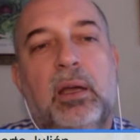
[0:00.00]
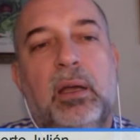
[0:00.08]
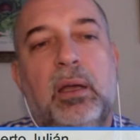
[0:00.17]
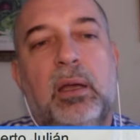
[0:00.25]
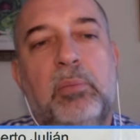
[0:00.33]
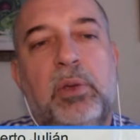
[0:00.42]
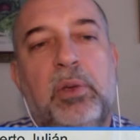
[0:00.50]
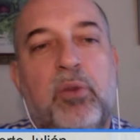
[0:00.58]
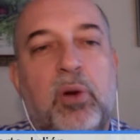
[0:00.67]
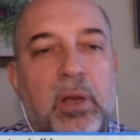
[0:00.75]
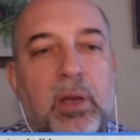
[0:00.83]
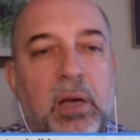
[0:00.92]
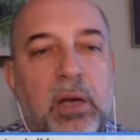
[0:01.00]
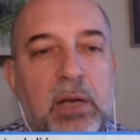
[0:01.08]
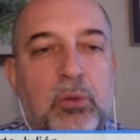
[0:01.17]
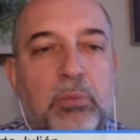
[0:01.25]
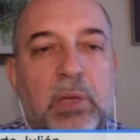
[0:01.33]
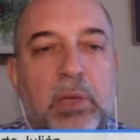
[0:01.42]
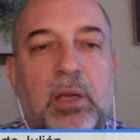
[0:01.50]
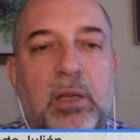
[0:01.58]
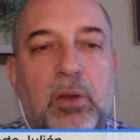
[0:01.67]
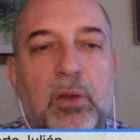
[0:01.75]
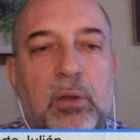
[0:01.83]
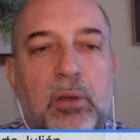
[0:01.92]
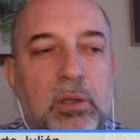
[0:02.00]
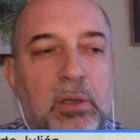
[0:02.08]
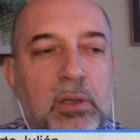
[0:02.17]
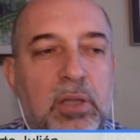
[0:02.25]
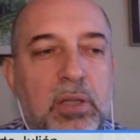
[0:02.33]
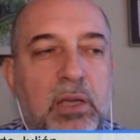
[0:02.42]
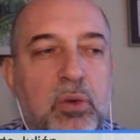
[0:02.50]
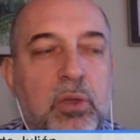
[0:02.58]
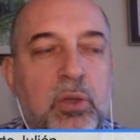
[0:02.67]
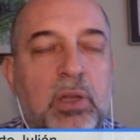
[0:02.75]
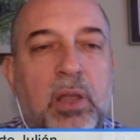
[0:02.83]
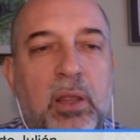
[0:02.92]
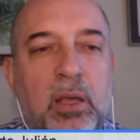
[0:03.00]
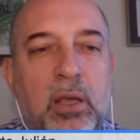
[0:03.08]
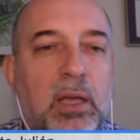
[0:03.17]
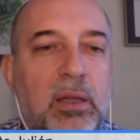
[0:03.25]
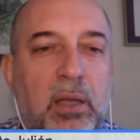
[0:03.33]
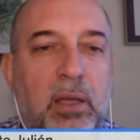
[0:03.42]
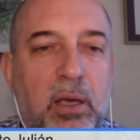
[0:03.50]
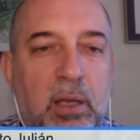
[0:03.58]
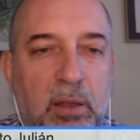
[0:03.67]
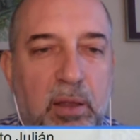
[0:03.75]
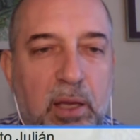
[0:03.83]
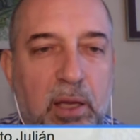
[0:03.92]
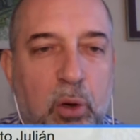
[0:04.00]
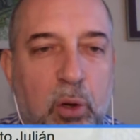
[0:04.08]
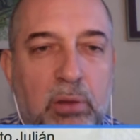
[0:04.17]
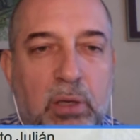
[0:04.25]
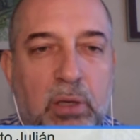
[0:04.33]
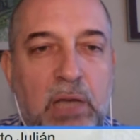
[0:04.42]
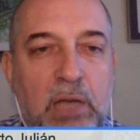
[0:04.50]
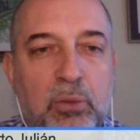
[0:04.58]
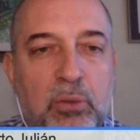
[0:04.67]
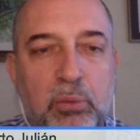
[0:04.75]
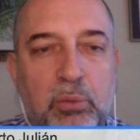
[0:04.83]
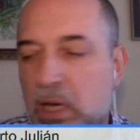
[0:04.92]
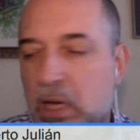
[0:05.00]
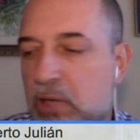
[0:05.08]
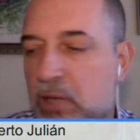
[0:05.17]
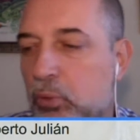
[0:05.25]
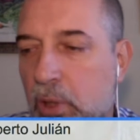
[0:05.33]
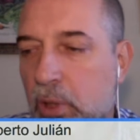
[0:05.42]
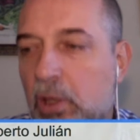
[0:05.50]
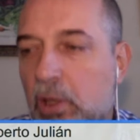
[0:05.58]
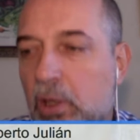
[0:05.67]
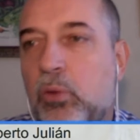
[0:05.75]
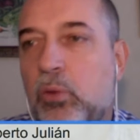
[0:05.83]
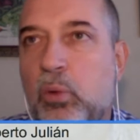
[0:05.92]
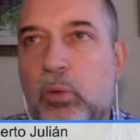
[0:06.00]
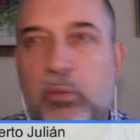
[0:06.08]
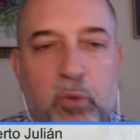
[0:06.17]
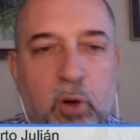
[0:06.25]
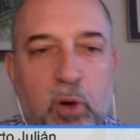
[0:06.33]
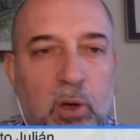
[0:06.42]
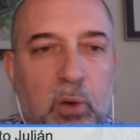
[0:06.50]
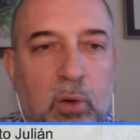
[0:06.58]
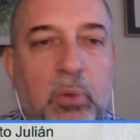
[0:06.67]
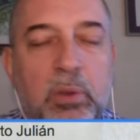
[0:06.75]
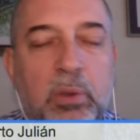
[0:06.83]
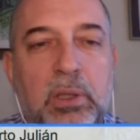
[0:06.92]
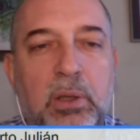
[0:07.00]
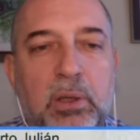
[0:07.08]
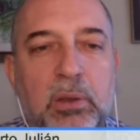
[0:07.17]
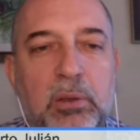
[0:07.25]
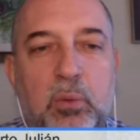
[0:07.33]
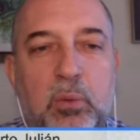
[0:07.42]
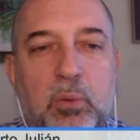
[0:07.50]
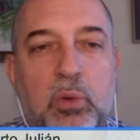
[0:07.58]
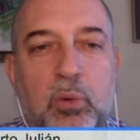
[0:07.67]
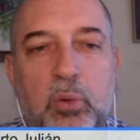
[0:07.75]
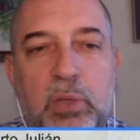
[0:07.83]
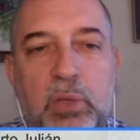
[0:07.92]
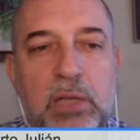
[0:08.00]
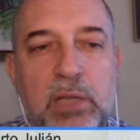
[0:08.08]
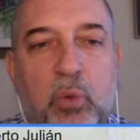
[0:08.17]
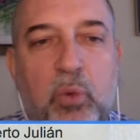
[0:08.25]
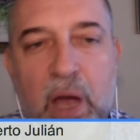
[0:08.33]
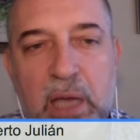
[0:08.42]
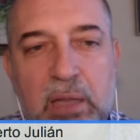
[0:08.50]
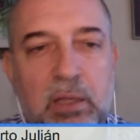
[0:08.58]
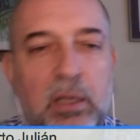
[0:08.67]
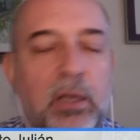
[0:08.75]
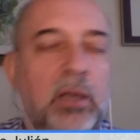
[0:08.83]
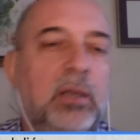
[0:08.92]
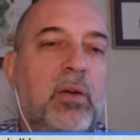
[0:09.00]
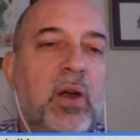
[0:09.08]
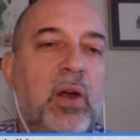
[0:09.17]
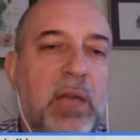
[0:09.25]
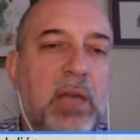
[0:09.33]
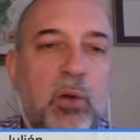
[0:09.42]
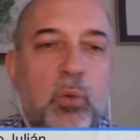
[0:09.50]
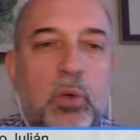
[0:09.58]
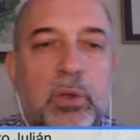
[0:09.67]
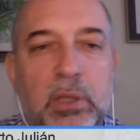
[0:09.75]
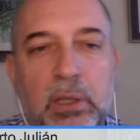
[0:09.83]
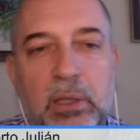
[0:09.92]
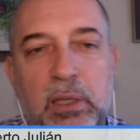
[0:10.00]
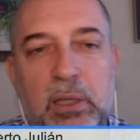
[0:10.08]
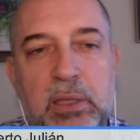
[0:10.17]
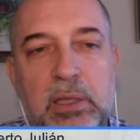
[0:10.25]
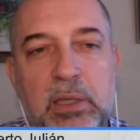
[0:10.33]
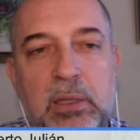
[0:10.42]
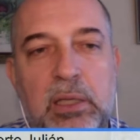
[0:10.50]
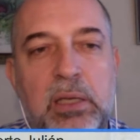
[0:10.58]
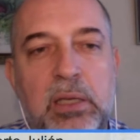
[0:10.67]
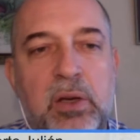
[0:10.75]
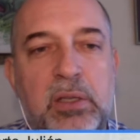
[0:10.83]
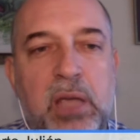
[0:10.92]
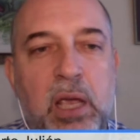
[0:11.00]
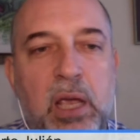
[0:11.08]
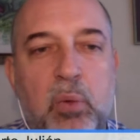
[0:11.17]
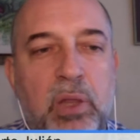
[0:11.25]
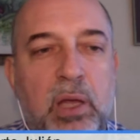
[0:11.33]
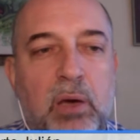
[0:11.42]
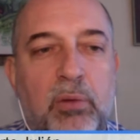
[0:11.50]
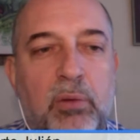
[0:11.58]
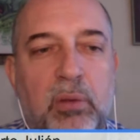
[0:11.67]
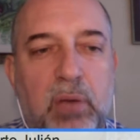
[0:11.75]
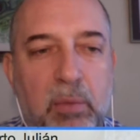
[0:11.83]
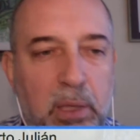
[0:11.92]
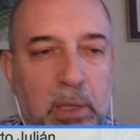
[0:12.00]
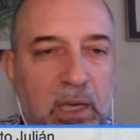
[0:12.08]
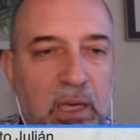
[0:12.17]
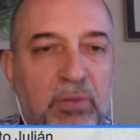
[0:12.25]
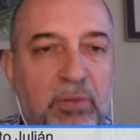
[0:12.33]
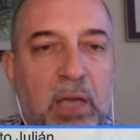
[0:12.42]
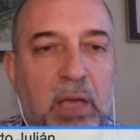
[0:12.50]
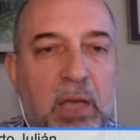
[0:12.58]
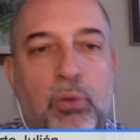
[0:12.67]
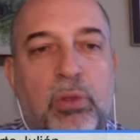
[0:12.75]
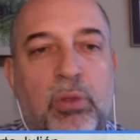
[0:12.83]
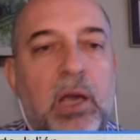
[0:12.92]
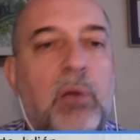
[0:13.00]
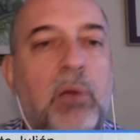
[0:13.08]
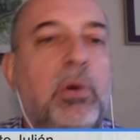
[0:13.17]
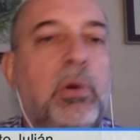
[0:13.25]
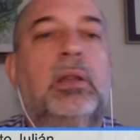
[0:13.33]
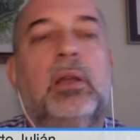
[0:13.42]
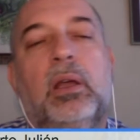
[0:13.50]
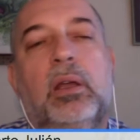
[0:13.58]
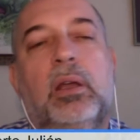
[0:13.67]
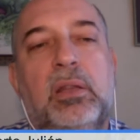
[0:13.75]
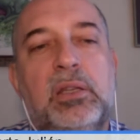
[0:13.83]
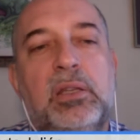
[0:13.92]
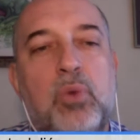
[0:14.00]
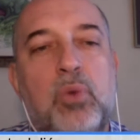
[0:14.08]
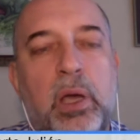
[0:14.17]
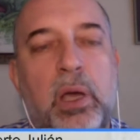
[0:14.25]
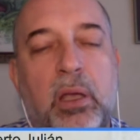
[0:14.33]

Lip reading: before the classroom, and they shouldn't dedicate the whole classroom just to follow, just to write down what the teacher is saying without having enough time to think about it. This way,